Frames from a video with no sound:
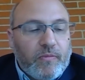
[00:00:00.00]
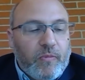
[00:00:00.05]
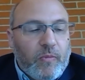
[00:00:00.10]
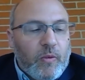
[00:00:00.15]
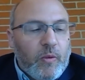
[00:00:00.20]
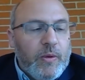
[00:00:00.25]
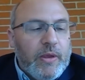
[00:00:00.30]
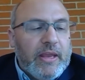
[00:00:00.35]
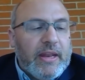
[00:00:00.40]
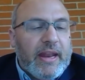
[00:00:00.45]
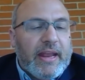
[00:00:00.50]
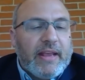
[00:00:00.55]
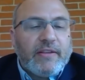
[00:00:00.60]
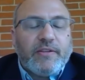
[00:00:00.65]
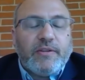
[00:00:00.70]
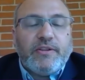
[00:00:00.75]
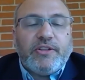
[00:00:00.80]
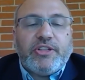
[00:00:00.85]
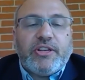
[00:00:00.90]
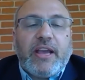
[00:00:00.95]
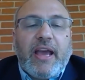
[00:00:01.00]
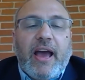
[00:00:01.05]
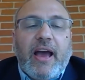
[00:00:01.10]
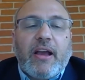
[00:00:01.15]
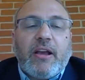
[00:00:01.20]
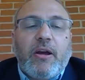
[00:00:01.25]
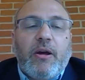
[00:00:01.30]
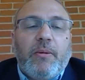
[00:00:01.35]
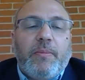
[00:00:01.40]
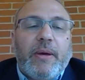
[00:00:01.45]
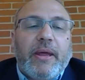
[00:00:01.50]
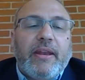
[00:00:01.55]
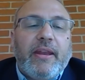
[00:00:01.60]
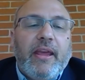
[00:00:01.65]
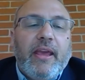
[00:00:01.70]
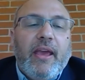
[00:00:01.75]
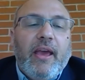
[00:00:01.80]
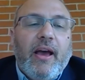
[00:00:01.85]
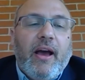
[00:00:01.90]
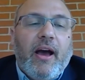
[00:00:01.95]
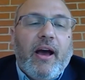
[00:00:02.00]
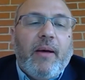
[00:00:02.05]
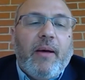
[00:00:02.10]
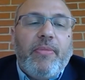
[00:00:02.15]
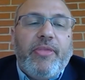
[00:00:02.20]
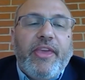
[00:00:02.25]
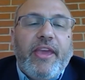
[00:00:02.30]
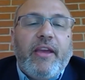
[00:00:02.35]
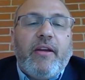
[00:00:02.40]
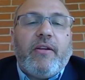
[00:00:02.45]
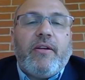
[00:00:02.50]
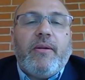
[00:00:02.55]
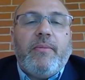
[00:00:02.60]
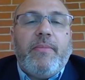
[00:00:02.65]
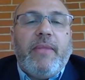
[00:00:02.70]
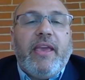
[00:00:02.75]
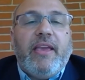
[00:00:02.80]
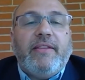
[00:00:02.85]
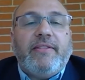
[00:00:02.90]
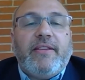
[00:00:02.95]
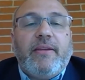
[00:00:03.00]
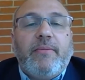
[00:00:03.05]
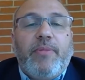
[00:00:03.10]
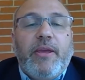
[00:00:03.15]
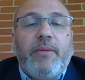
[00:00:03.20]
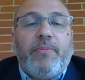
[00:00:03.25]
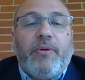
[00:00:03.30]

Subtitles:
We get answered in Chicago, but they are amazing people,